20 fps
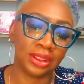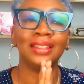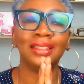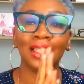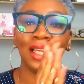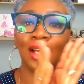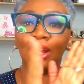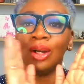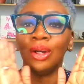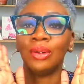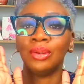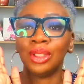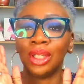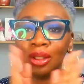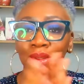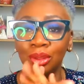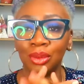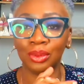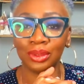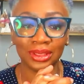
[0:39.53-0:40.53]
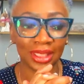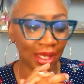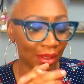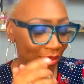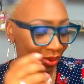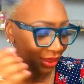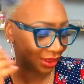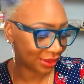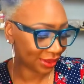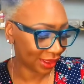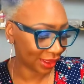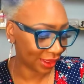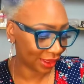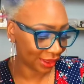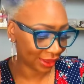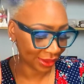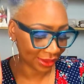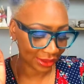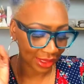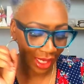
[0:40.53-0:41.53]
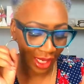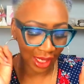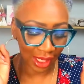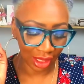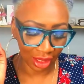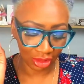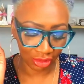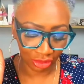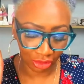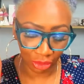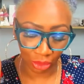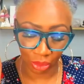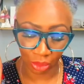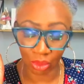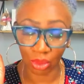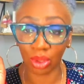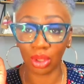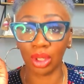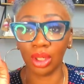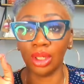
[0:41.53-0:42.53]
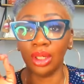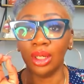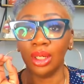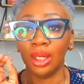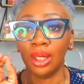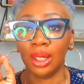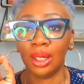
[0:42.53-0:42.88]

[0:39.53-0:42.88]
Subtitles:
Y'all know what time it is. It is time for